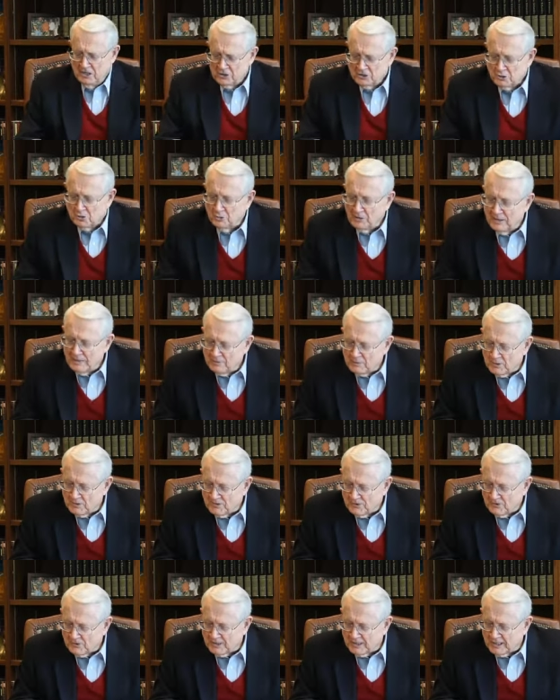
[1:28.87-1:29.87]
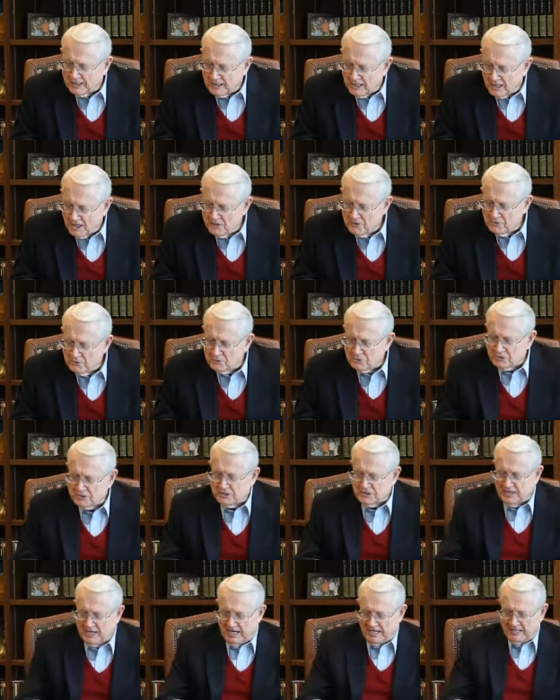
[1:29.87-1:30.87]
So live with her in an
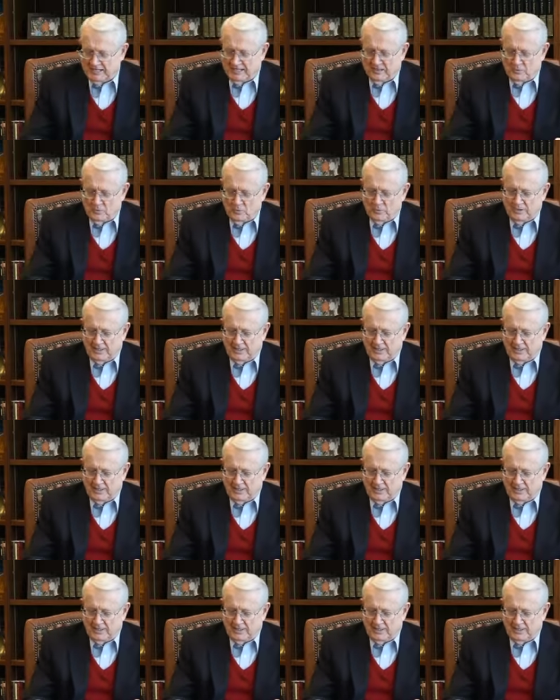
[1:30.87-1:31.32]
understanding